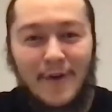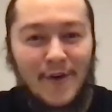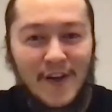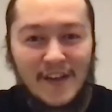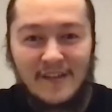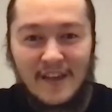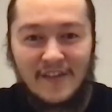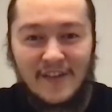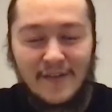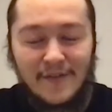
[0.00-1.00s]
your
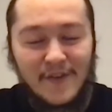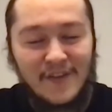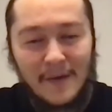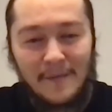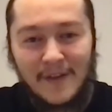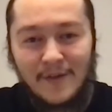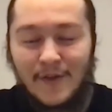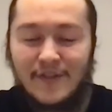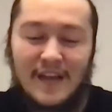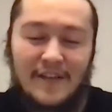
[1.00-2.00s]
organization for someone
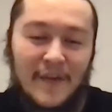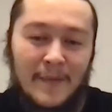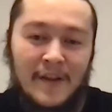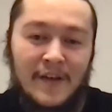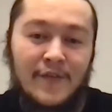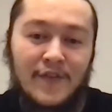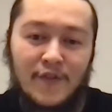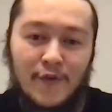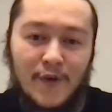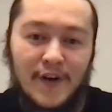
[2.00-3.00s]
who is not familiar with
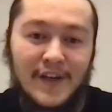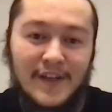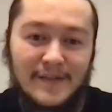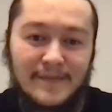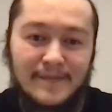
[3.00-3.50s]
your work?